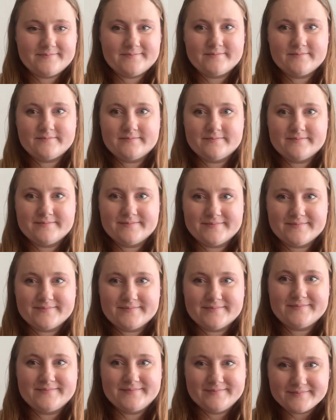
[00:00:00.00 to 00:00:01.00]

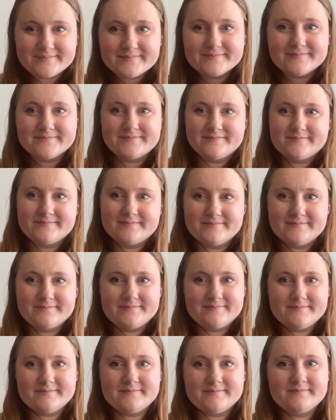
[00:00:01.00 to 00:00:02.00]

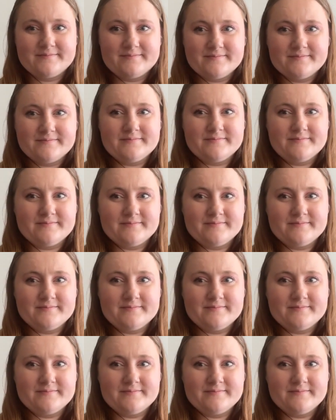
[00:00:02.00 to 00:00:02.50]
(not speaking)